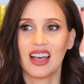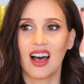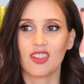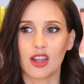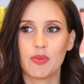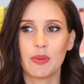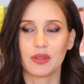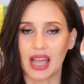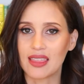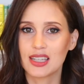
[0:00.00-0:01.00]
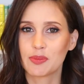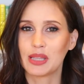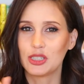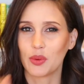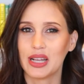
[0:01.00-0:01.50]
a lot of people like this but
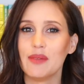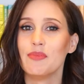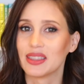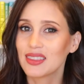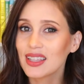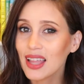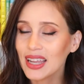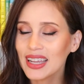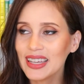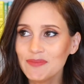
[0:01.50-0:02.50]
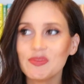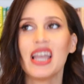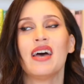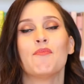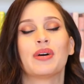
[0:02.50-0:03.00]
they don't want to admit that they like it,
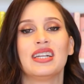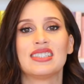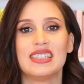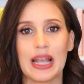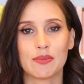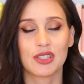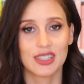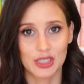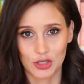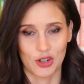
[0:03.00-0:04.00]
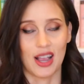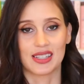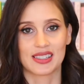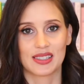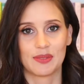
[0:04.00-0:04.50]
but it's damsel in
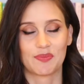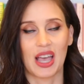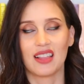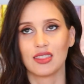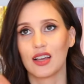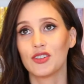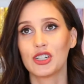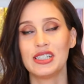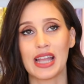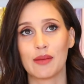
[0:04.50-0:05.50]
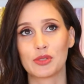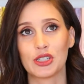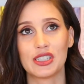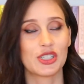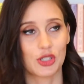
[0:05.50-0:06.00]
distress. I love a good
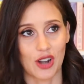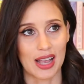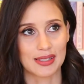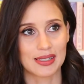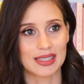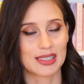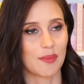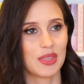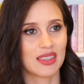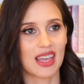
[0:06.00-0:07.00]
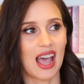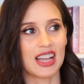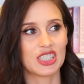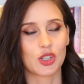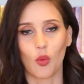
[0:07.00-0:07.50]
damsel in distress. It's something that
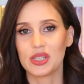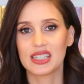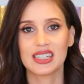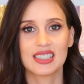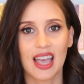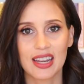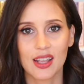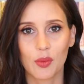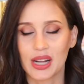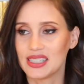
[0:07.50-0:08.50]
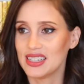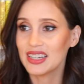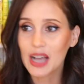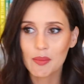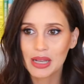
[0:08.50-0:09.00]
I just always get excited when I see
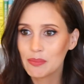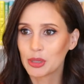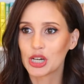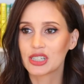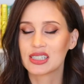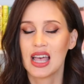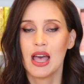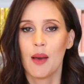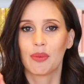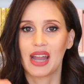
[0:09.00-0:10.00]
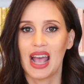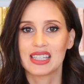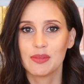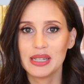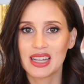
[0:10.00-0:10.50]
it coming in books, but it
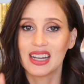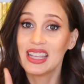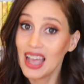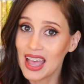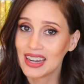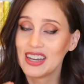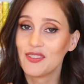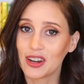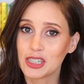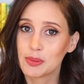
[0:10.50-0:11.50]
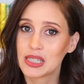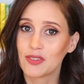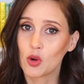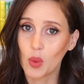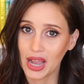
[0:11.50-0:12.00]
has to be done again in a very
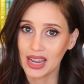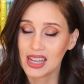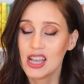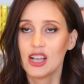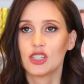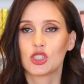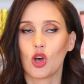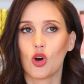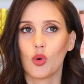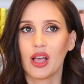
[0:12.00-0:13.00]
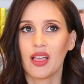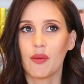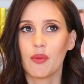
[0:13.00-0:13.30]
specific way. So